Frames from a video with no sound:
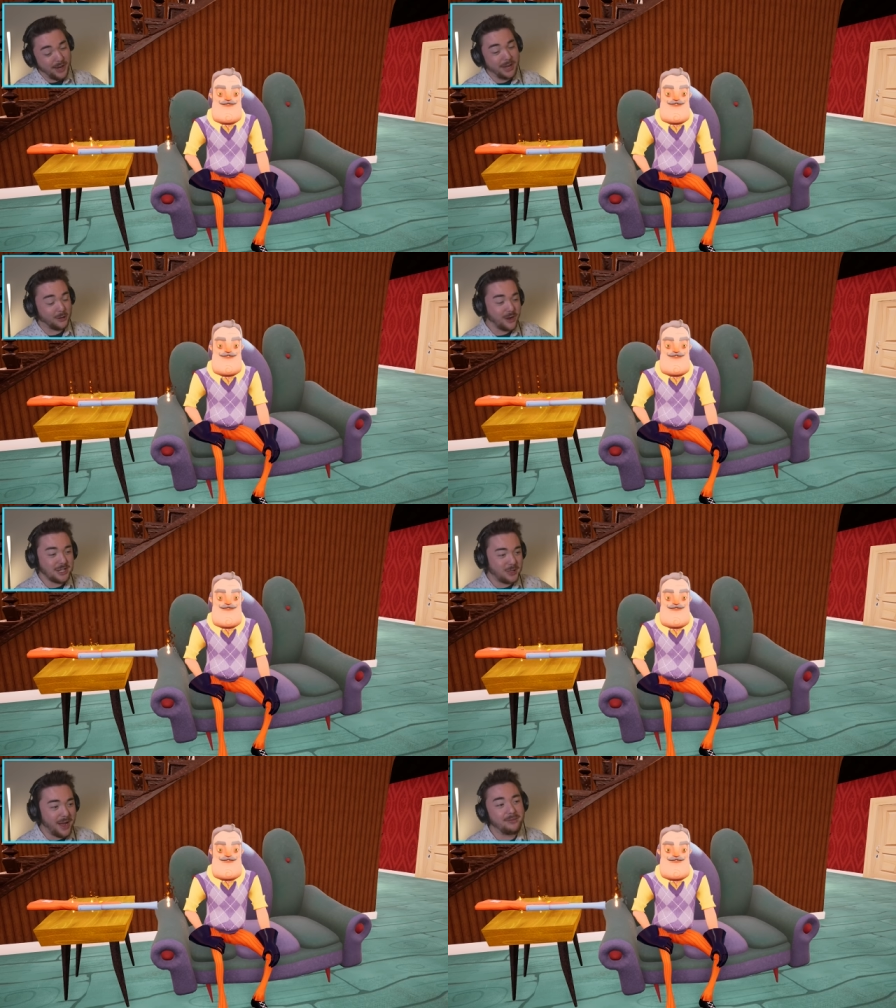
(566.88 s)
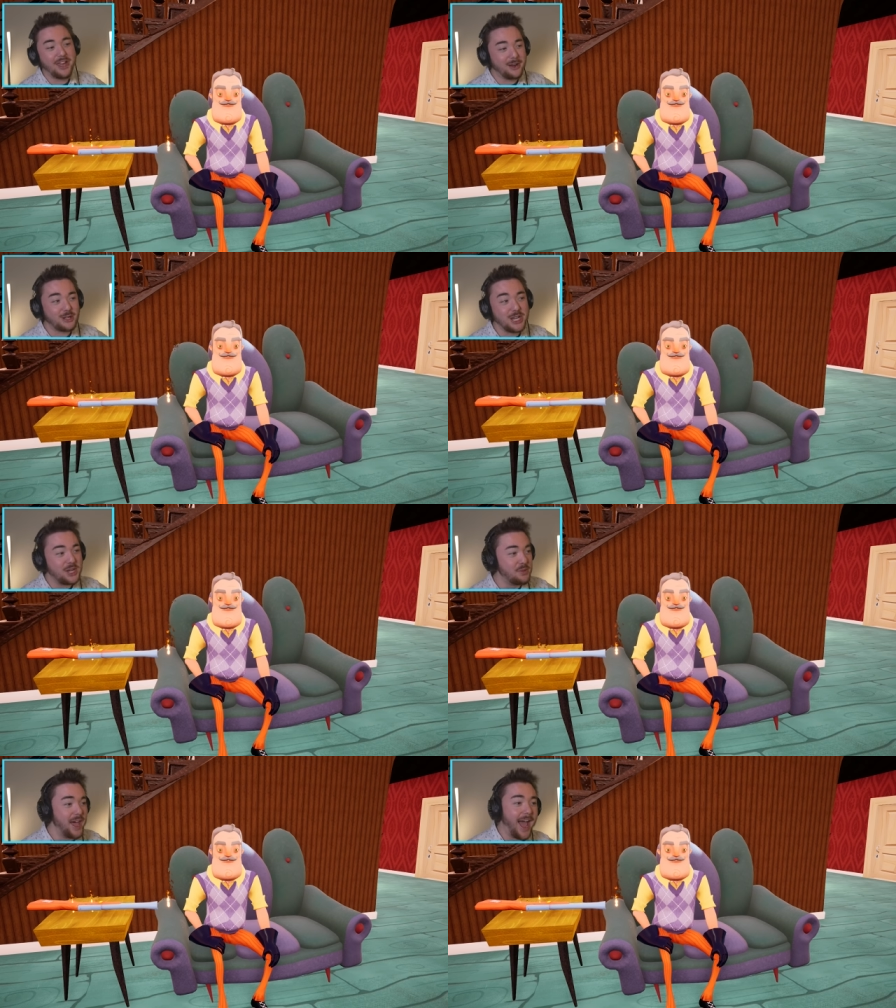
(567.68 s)
kind of crazy you have the energy to
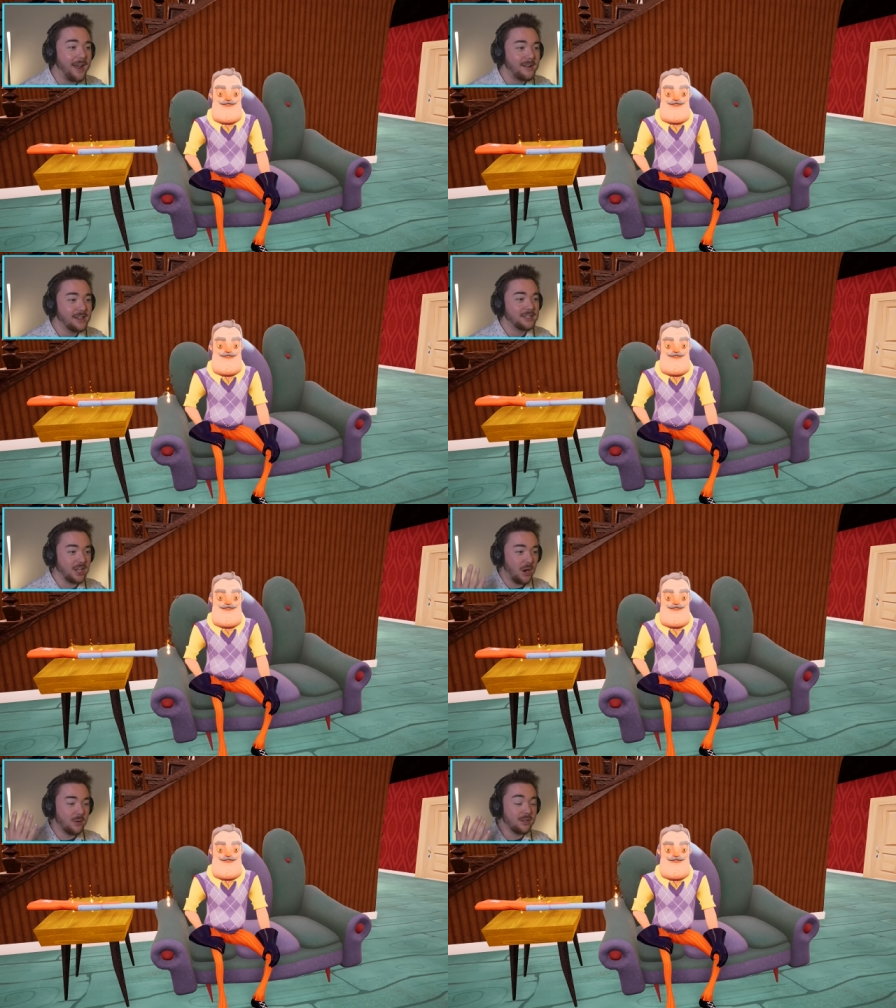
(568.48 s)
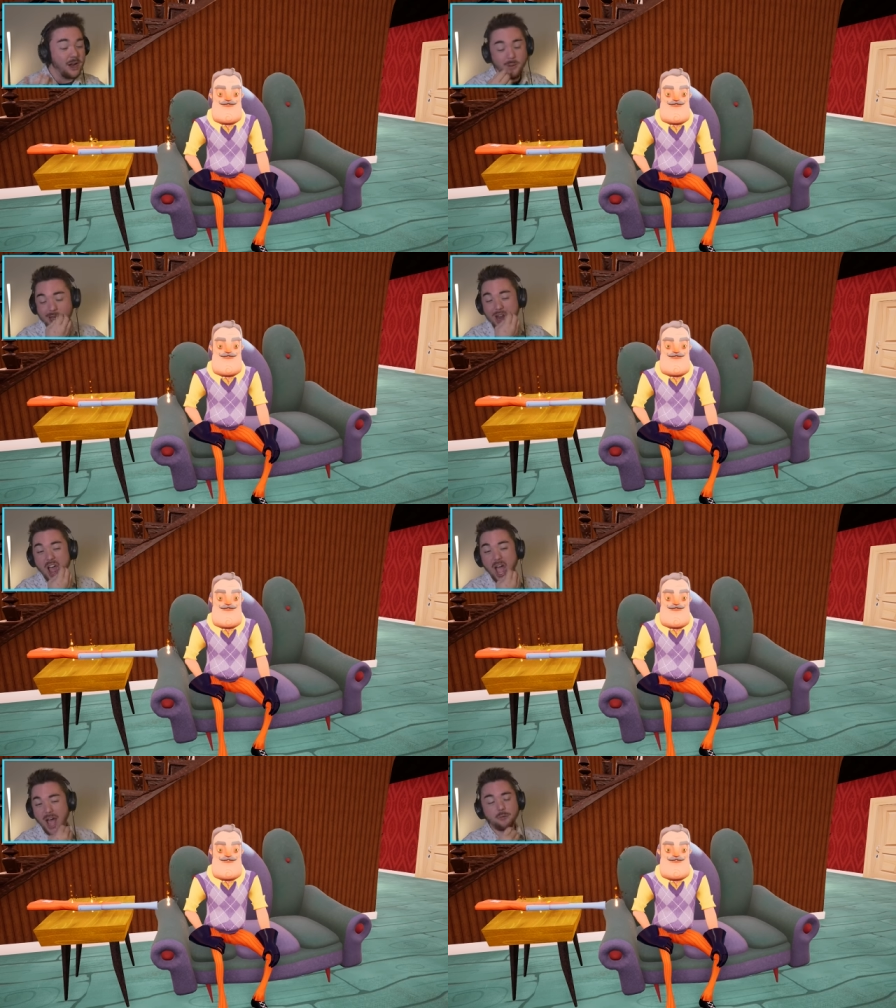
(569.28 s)
do that. So, you know what?
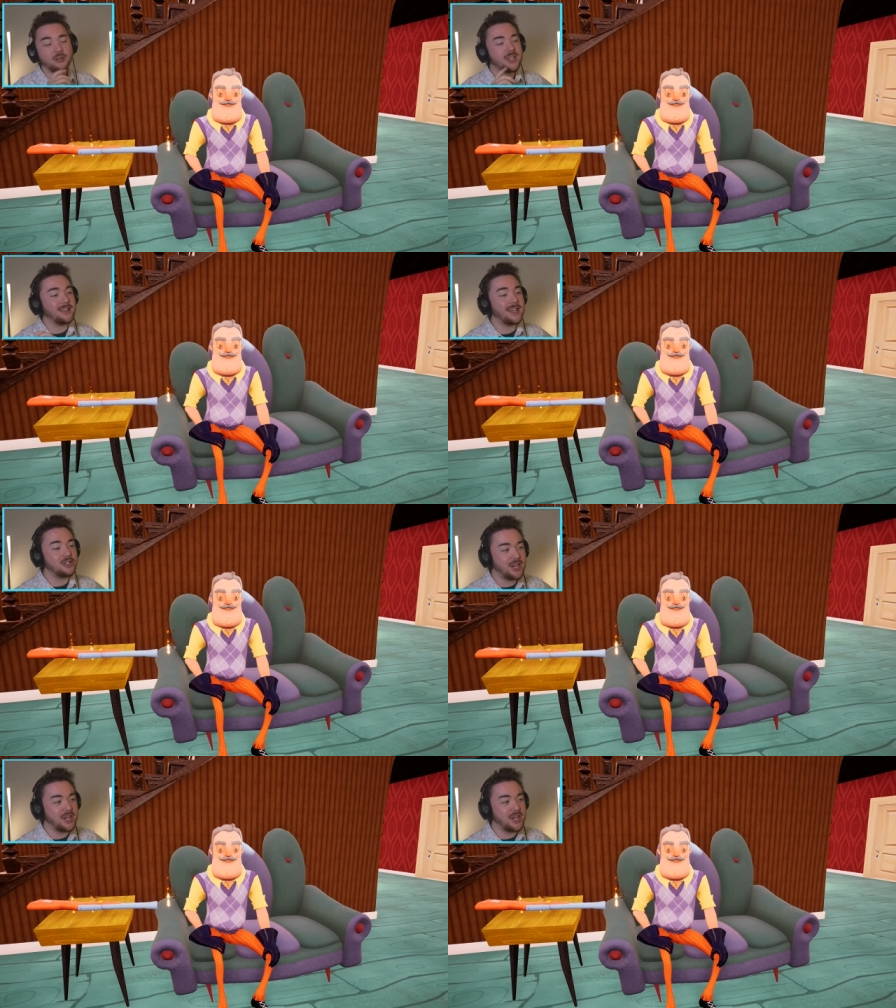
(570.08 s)
I will take that